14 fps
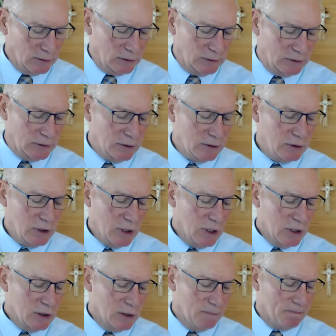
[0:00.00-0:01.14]

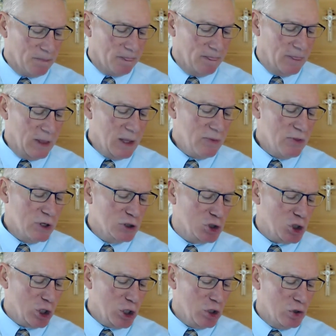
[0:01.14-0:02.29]
then the
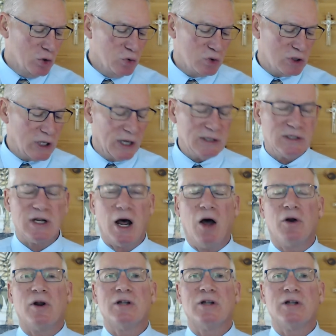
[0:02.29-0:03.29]
Jews, they sought a